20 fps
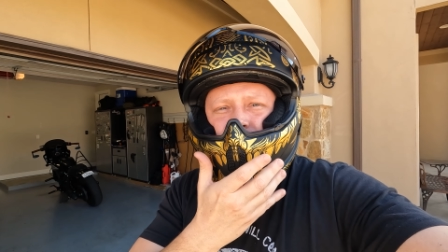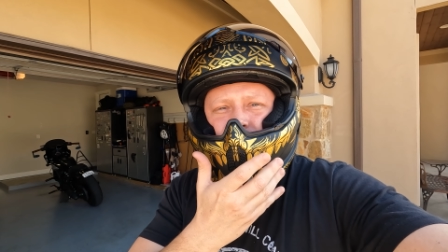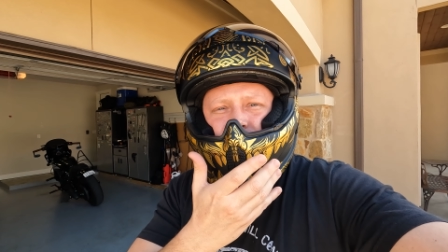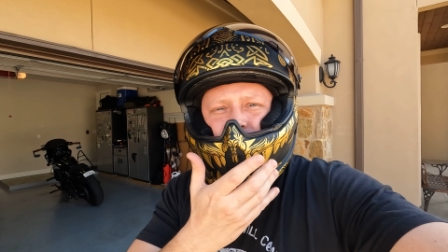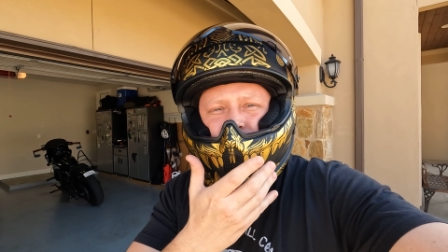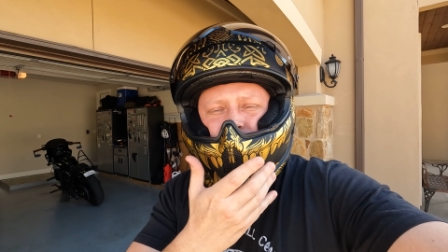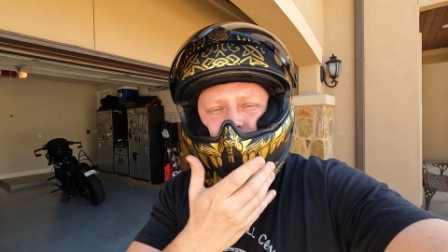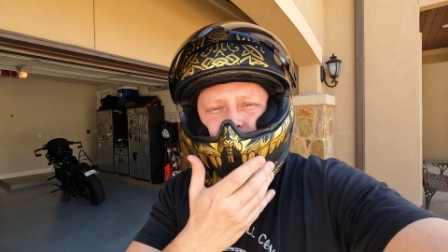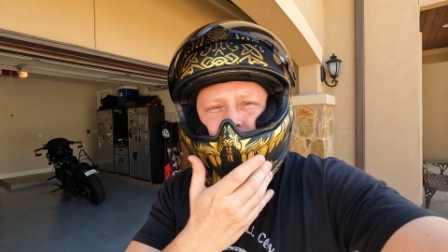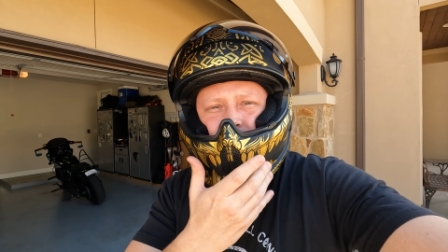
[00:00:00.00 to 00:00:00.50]
in
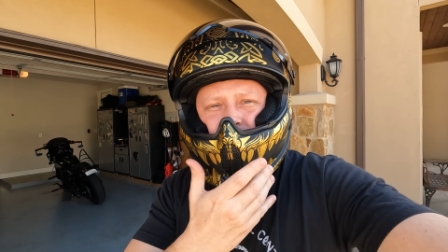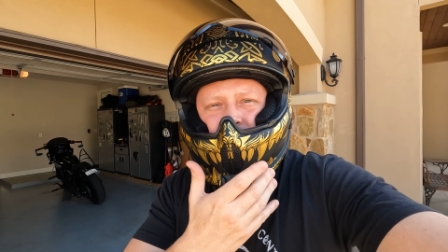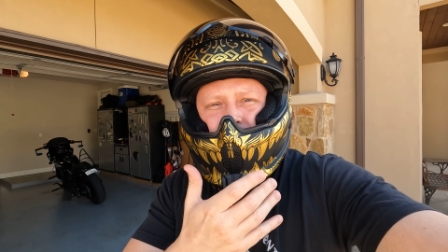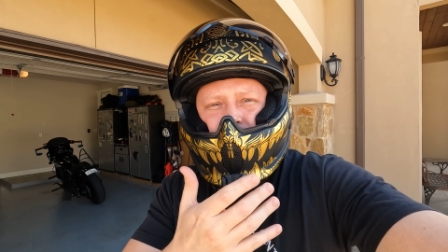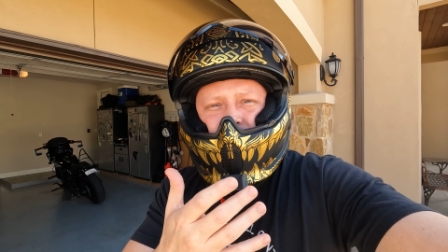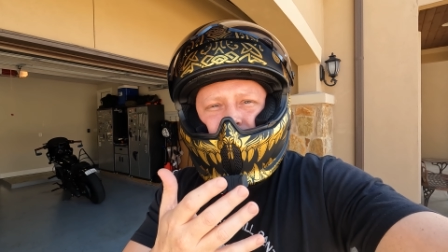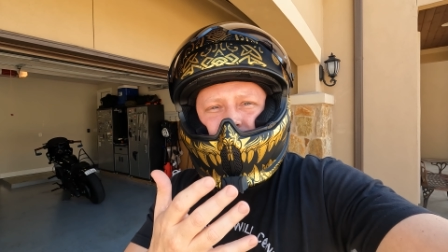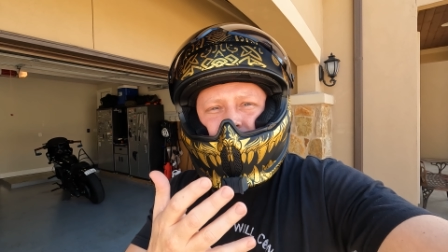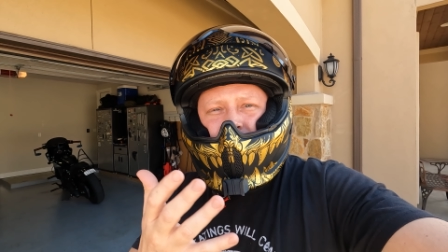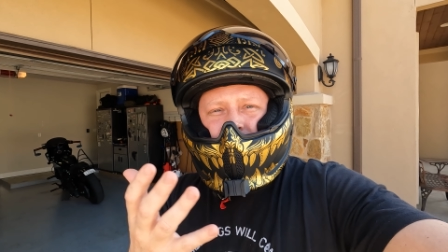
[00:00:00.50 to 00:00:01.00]
this helmet.
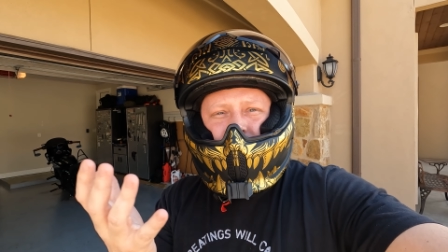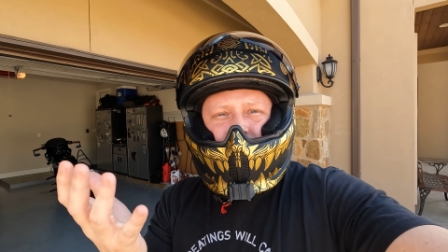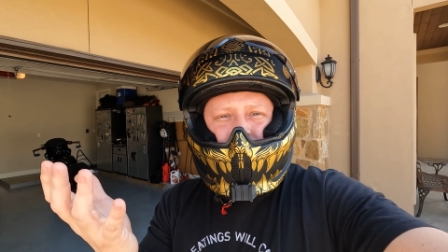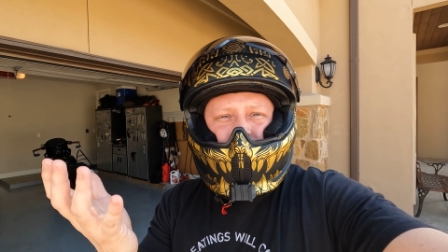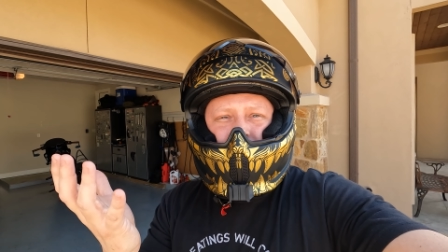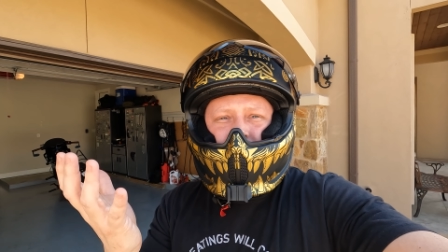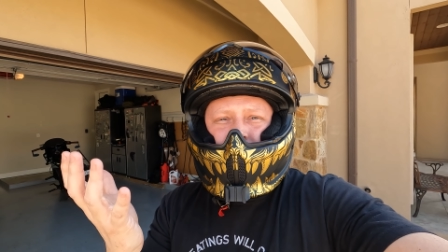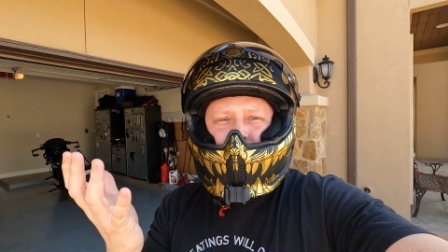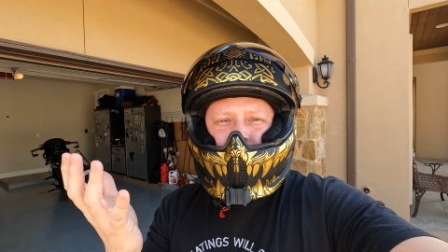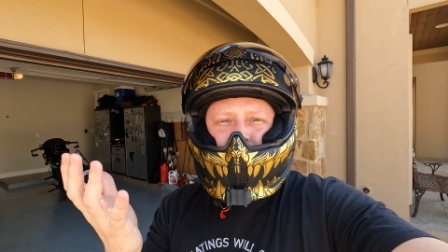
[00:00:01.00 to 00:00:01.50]
I
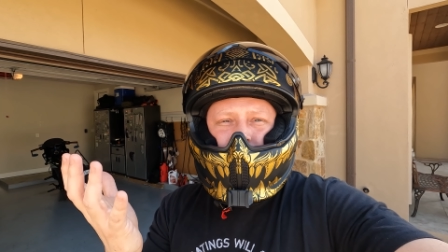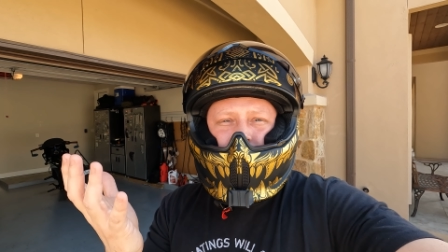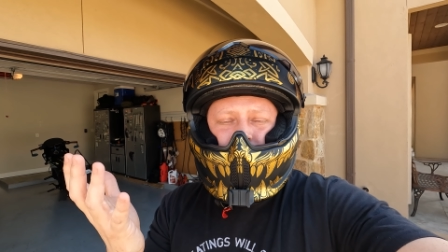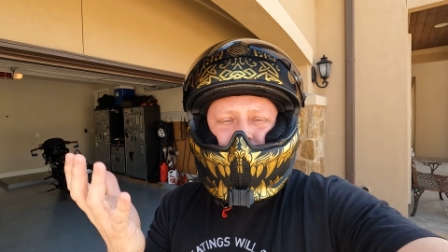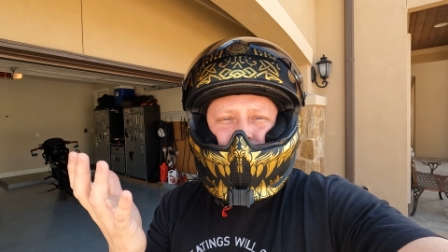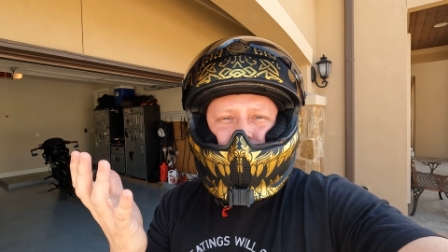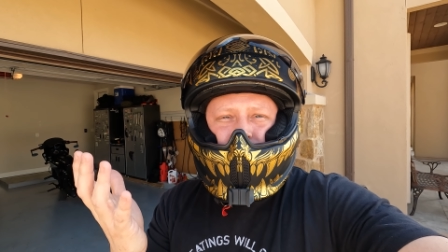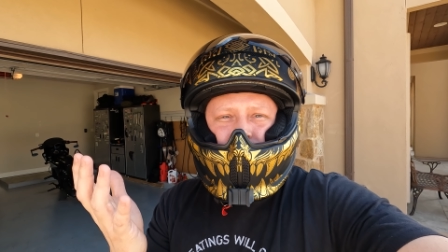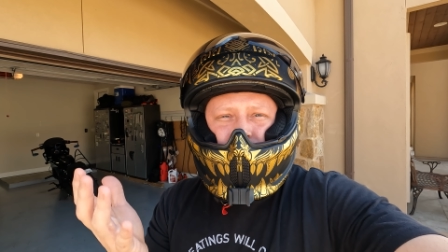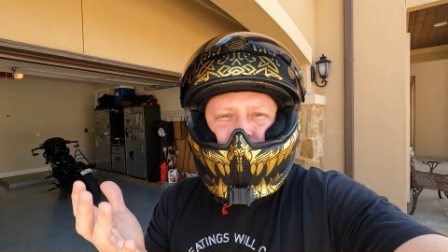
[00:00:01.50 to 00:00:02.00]
don't, I don't know
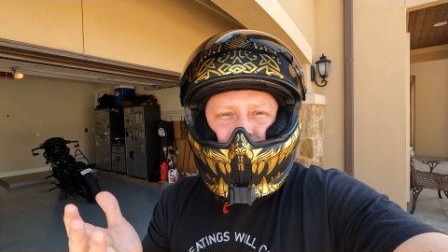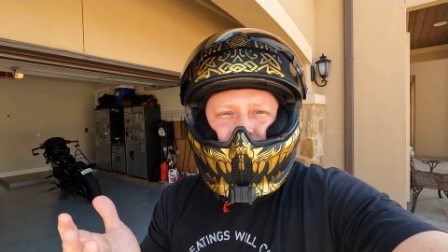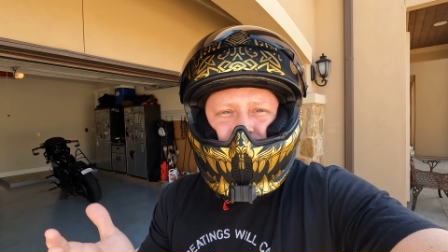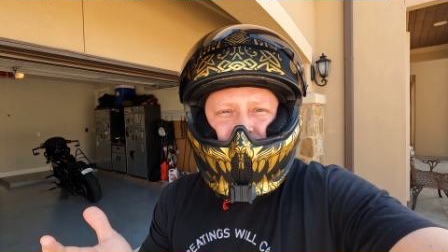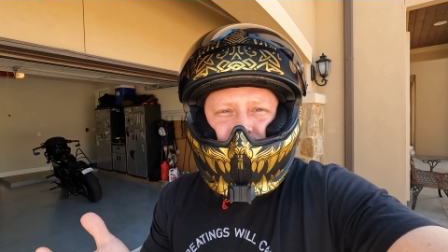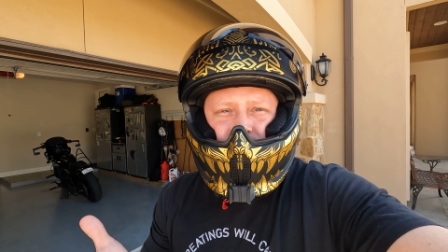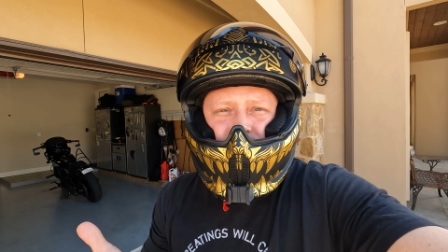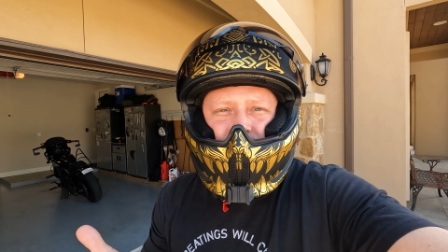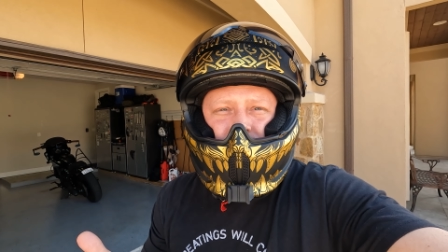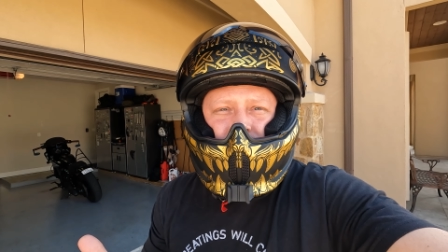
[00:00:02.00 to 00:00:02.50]
what they did that was
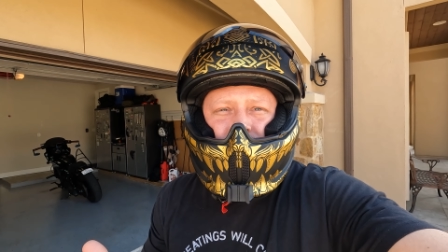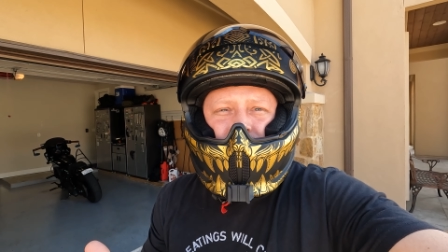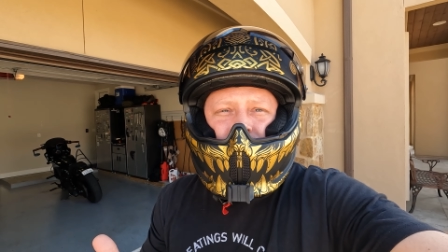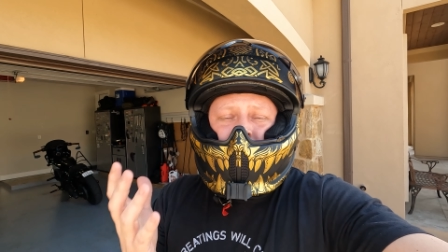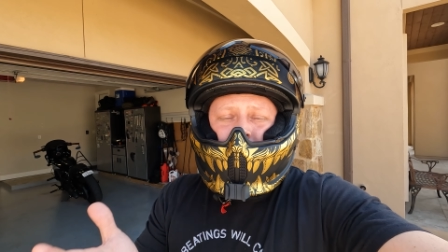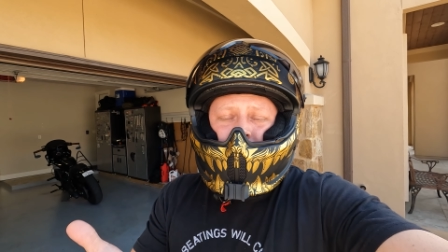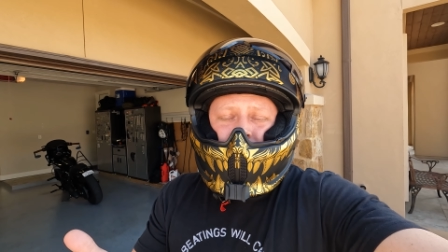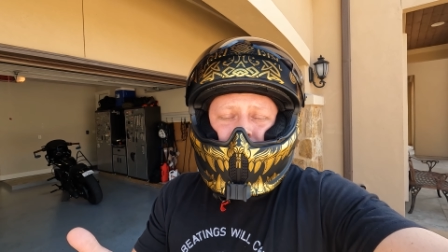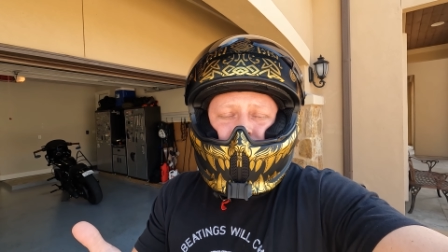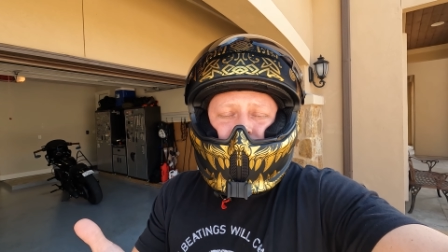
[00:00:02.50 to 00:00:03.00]
different, but
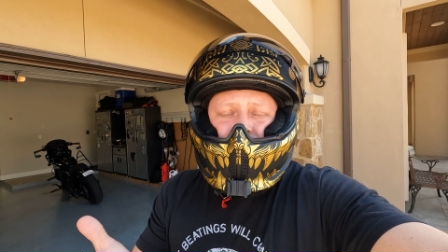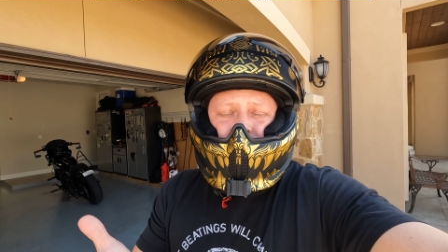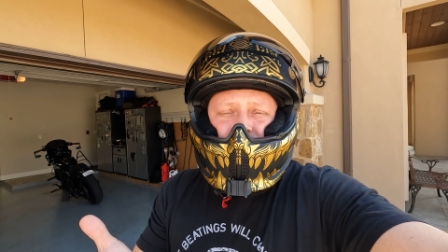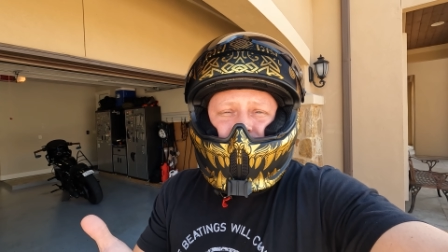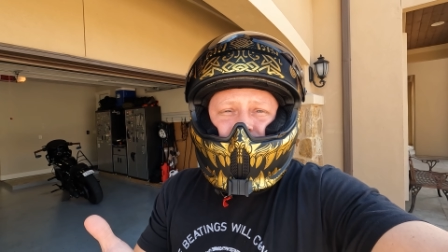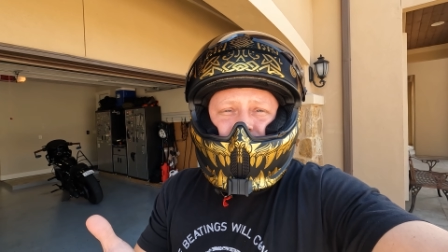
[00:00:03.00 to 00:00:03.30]
whatever it